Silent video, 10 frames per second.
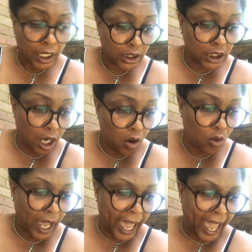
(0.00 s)

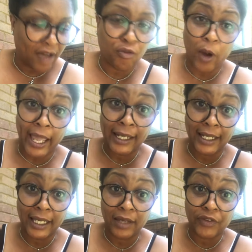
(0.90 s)
Don't halfway
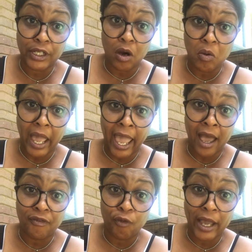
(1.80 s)
leave and don't
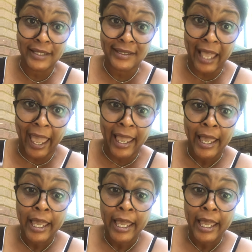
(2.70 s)
halfway stay.